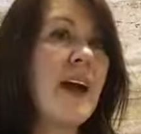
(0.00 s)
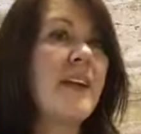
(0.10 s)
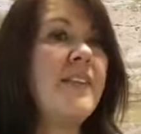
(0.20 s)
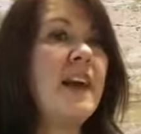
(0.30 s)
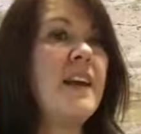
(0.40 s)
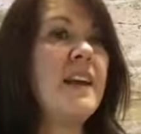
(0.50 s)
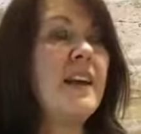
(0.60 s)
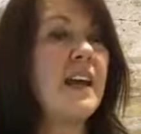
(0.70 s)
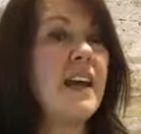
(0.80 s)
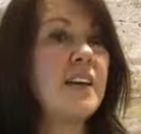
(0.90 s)
And then
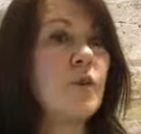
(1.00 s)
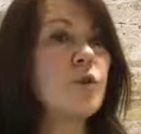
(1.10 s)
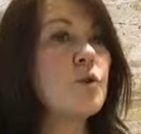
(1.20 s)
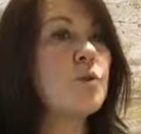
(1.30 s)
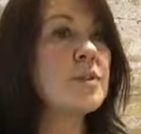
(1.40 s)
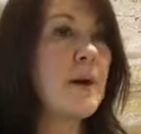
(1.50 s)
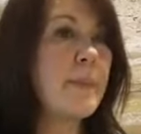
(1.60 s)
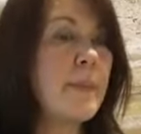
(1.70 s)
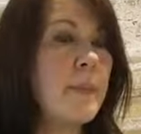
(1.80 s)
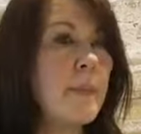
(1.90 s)
you'll do
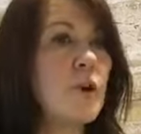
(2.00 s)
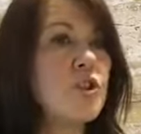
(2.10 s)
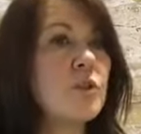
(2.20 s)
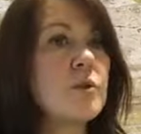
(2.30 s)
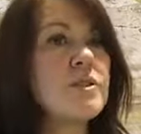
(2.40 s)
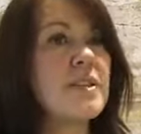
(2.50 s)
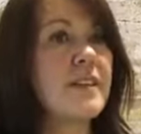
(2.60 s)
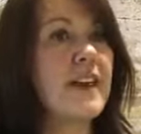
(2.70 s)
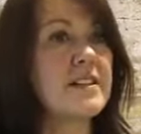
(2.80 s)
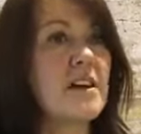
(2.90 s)
some modules
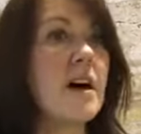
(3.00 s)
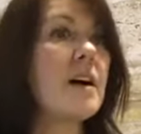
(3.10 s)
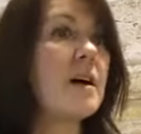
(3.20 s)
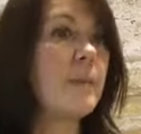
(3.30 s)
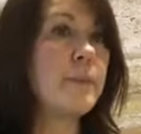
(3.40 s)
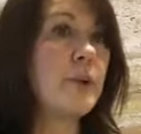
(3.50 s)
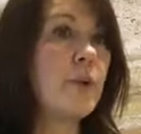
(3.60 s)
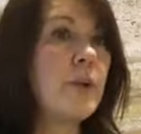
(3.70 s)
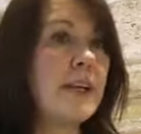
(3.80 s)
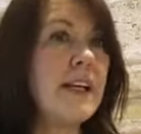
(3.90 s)
that are
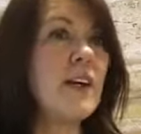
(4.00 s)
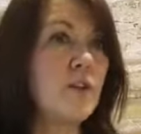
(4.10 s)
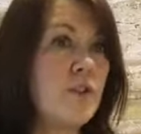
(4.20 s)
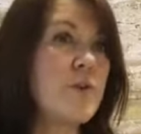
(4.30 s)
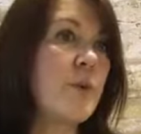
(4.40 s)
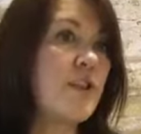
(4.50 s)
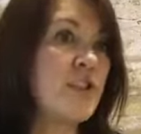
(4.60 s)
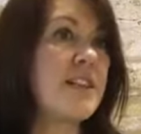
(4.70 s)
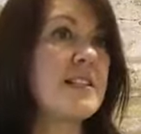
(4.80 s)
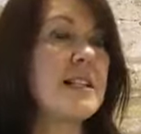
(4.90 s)
purely
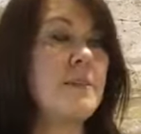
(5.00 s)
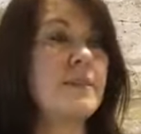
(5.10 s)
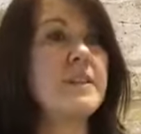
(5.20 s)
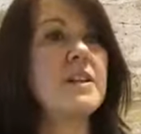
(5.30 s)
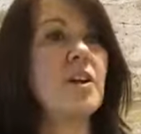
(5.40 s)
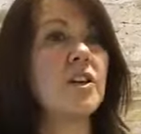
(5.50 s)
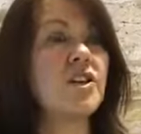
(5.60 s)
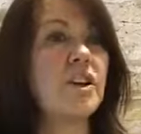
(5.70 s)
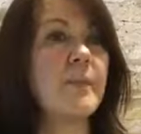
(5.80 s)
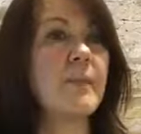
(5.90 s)
respiratory and sleep
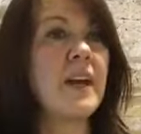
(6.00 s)
physiology.